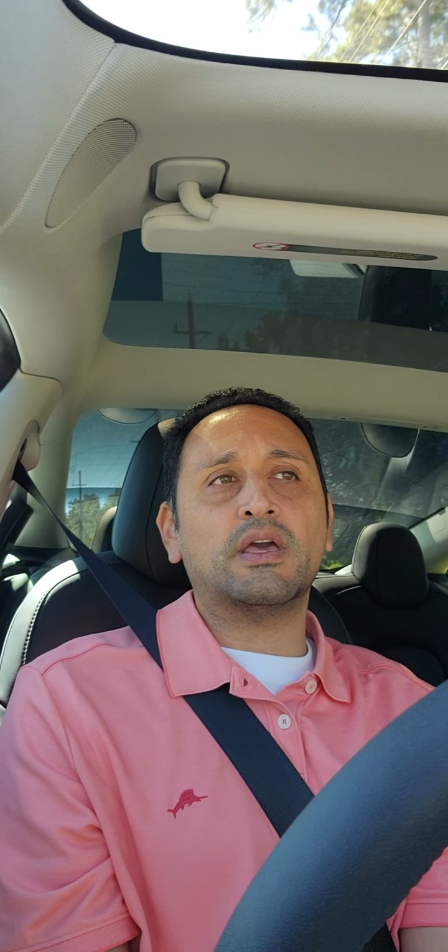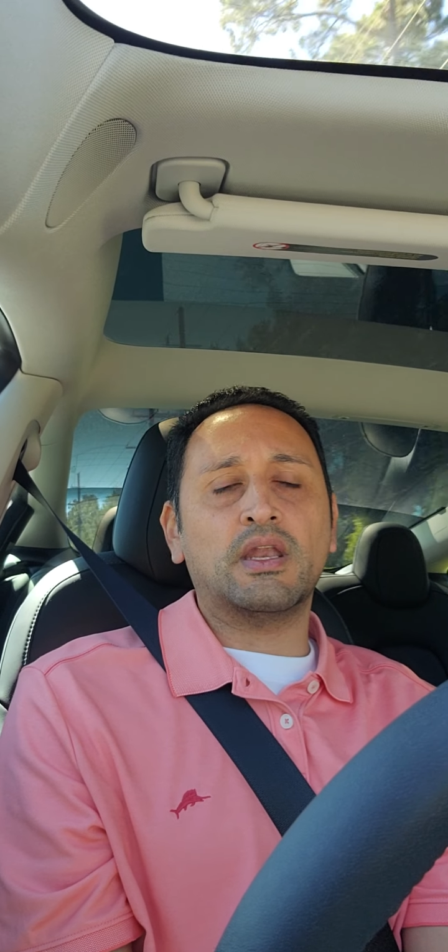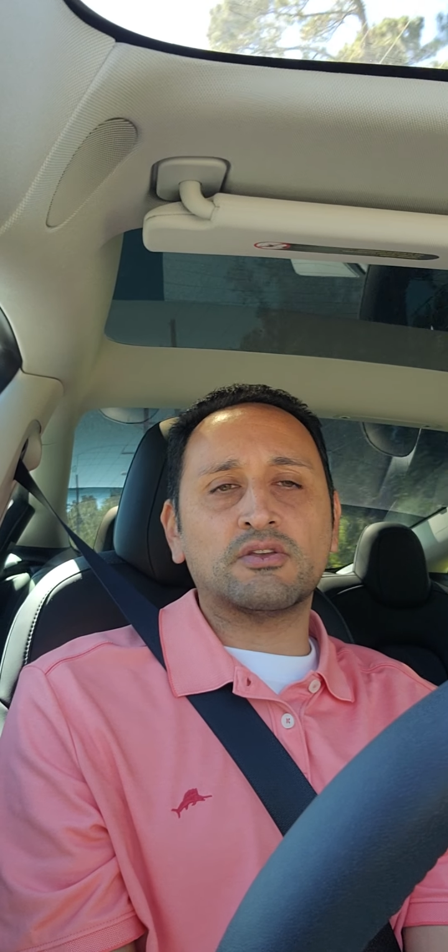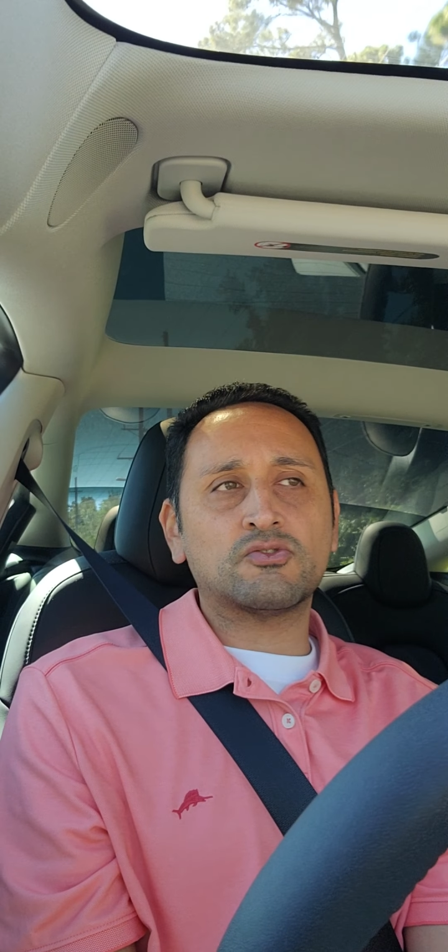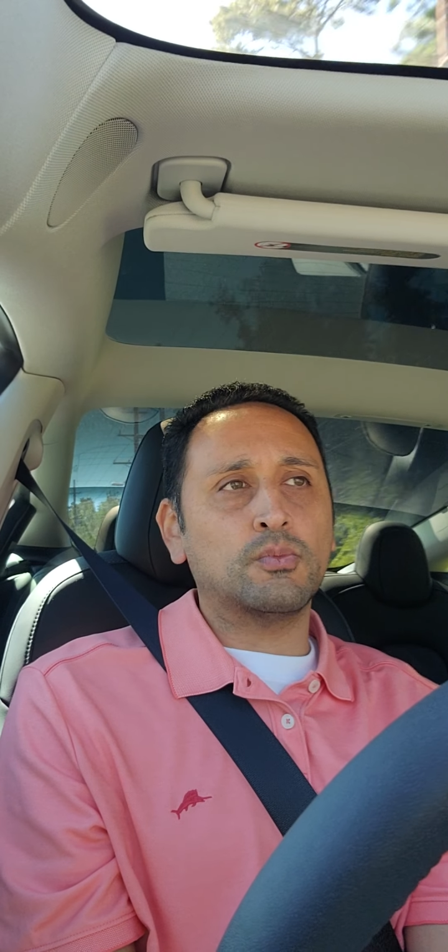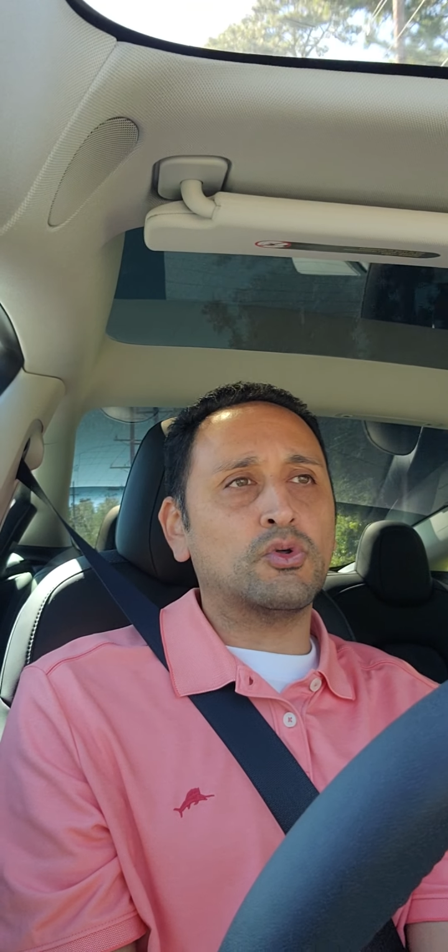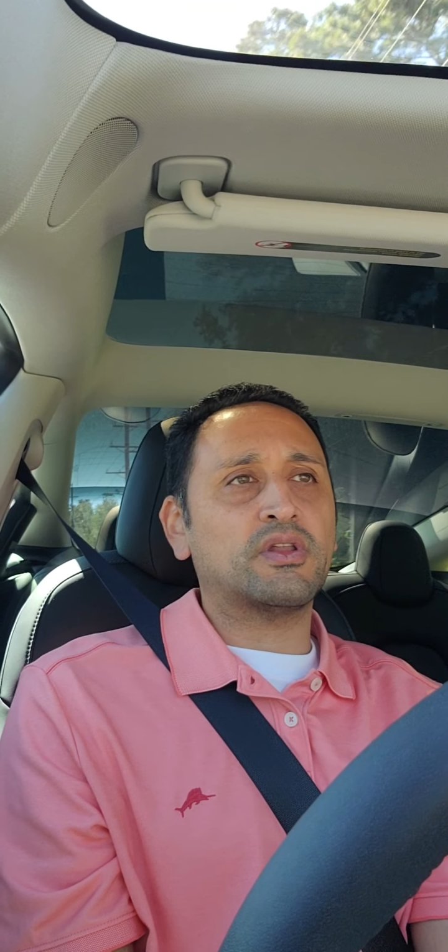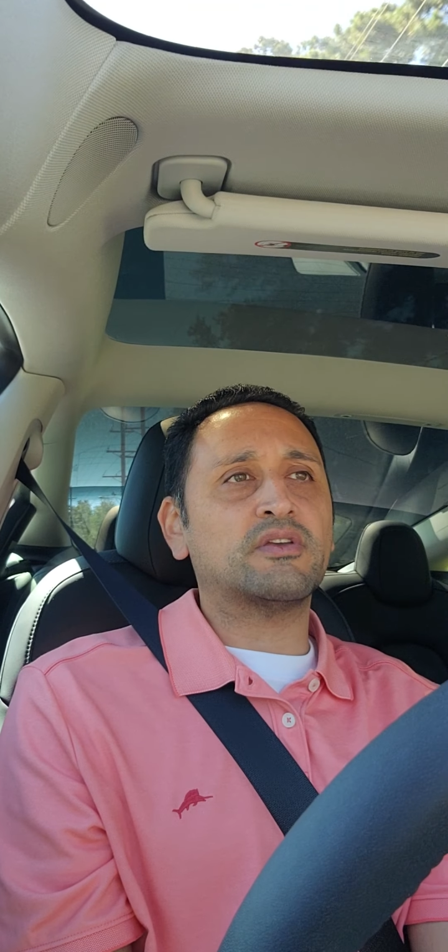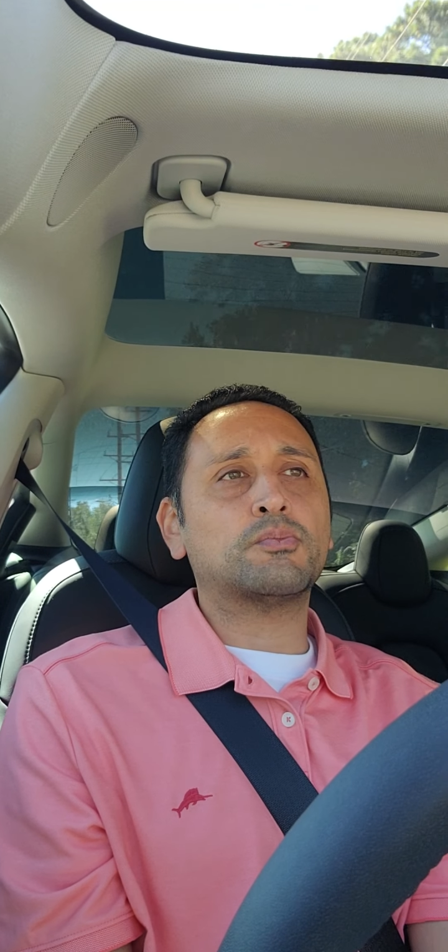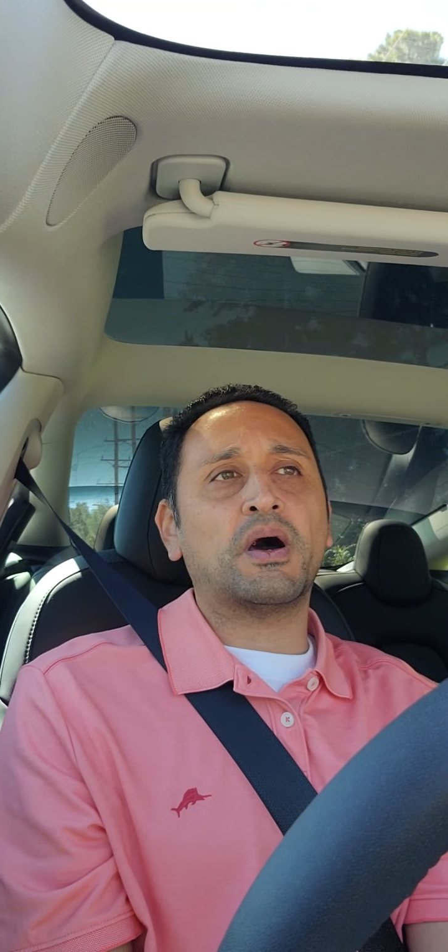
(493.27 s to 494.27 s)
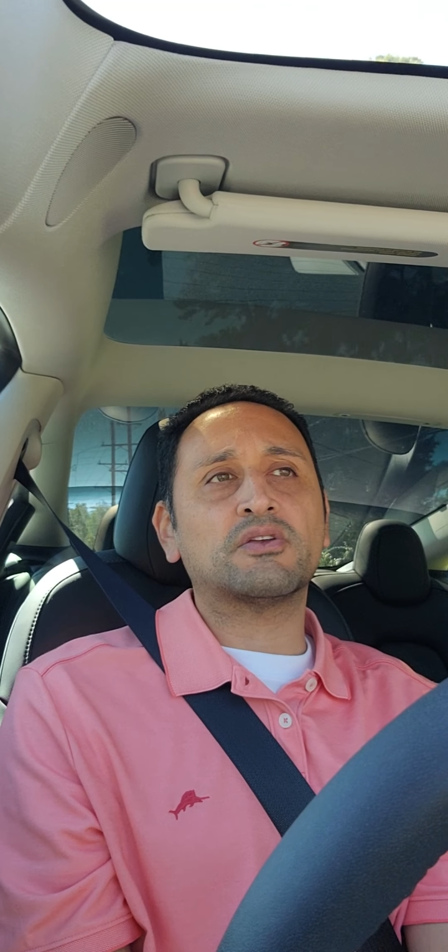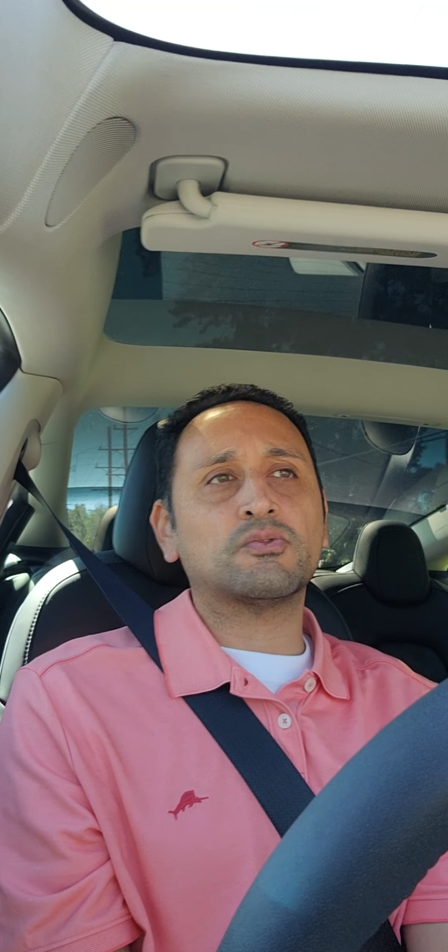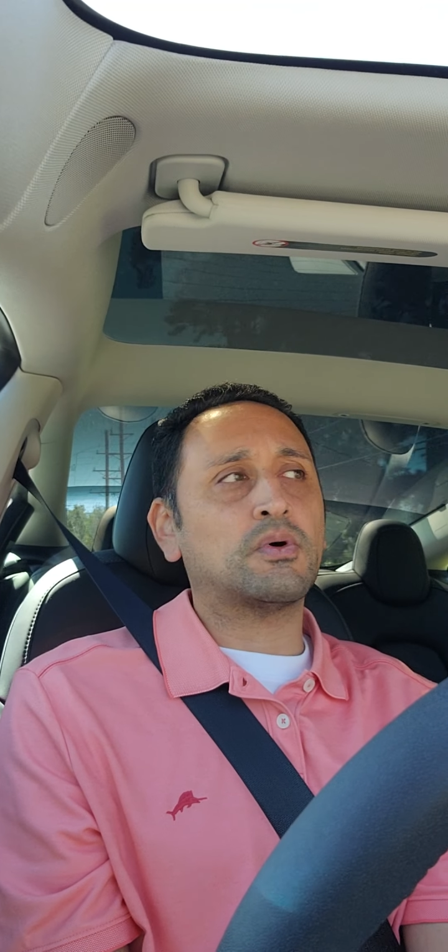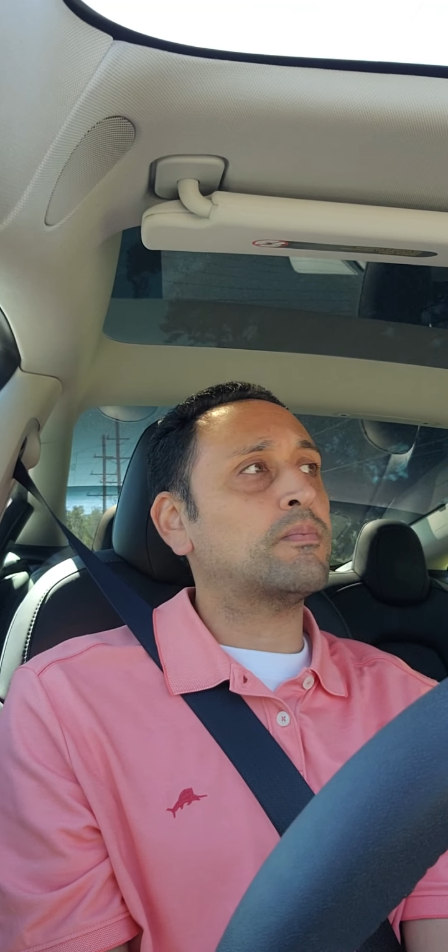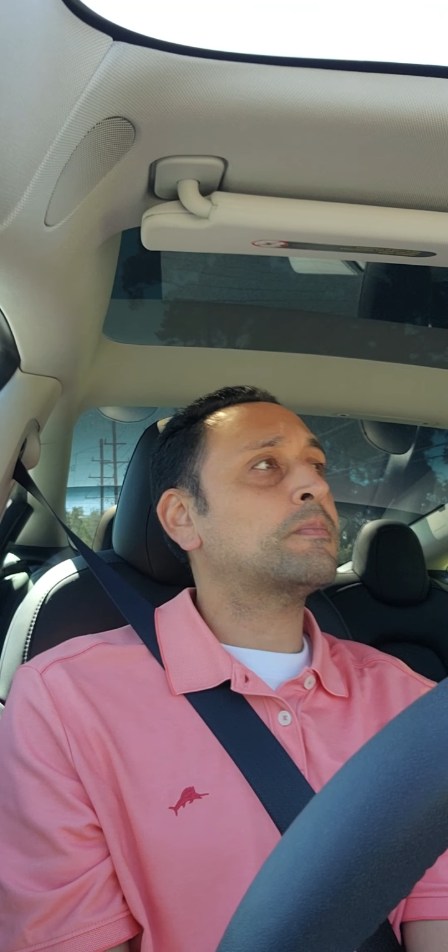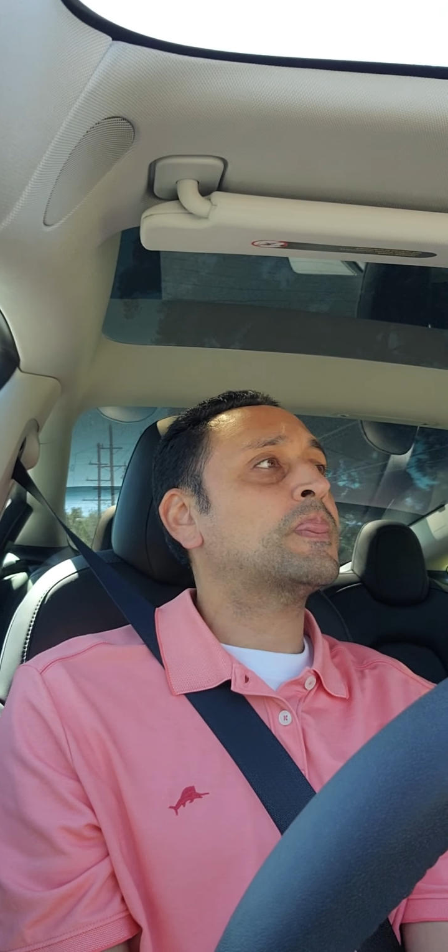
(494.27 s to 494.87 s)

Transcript: and as smoothly as possible.